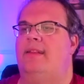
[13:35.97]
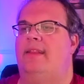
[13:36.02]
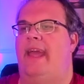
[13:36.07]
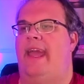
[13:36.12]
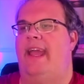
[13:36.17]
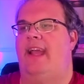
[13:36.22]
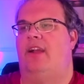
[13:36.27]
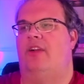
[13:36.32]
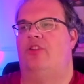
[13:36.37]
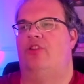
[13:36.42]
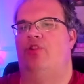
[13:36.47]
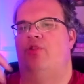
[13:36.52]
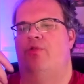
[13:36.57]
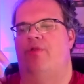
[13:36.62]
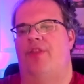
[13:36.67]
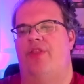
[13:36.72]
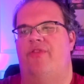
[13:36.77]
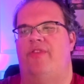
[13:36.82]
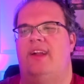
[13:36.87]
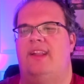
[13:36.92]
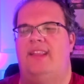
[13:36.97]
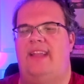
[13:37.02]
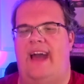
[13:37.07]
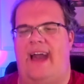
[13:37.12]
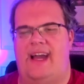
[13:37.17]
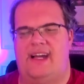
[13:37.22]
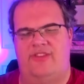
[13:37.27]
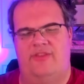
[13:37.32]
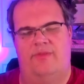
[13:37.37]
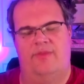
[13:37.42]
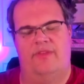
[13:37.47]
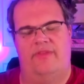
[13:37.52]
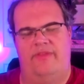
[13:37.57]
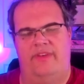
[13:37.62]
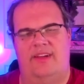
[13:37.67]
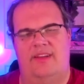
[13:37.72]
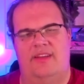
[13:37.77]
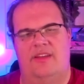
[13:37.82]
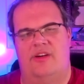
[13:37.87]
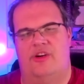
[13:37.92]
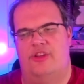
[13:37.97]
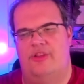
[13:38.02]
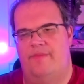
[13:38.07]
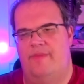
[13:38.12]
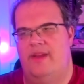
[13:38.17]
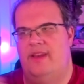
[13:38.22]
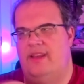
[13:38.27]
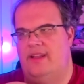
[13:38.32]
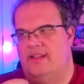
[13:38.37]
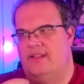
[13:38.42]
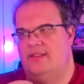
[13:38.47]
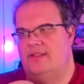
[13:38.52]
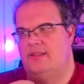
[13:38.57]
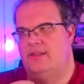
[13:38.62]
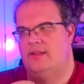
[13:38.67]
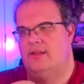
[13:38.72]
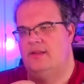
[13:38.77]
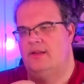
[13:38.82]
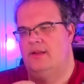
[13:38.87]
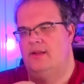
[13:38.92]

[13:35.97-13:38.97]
take 2 or 3 attacks from the villain or the minions,